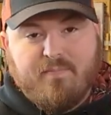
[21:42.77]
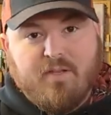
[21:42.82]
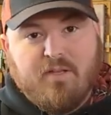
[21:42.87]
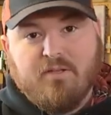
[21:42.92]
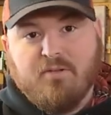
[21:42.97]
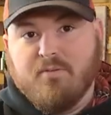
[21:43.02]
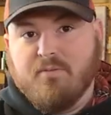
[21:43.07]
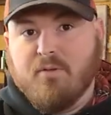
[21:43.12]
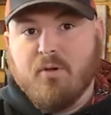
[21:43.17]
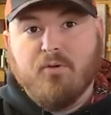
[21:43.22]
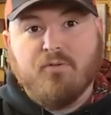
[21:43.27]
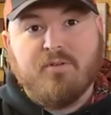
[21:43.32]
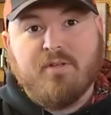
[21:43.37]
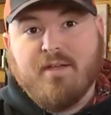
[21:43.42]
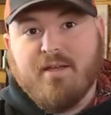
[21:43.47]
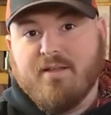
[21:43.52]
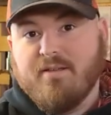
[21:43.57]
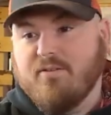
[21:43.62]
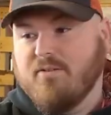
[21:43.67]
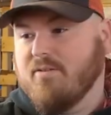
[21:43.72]
Dude, those
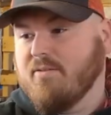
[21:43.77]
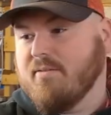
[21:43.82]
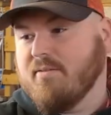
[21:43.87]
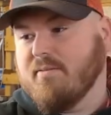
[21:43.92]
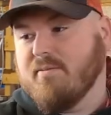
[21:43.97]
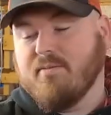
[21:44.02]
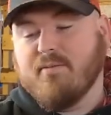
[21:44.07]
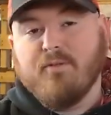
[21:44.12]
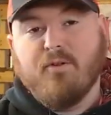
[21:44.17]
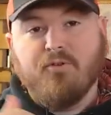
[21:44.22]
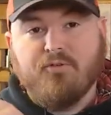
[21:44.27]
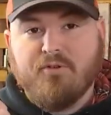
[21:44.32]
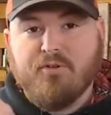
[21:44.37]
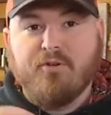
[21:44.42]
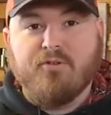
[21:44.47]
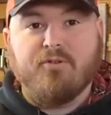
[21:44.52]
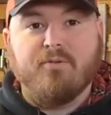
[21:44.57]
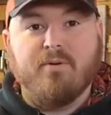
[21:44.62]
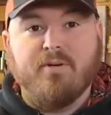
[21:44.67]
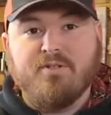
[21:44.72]
kids, those
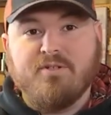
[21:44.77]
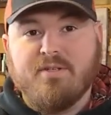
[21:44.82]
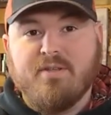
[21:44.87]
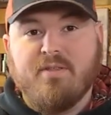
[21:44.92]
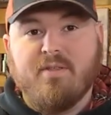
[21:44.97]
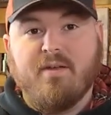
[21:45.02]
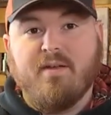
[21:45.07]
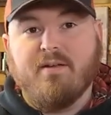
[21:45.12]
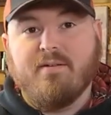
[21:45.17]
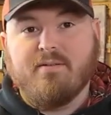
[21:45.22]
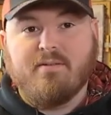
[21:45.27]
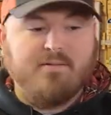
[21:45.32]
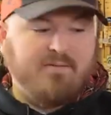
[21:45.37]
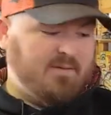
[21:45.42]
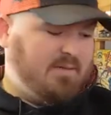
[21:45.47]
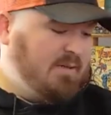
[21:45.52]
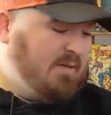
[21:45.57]
little squishy things,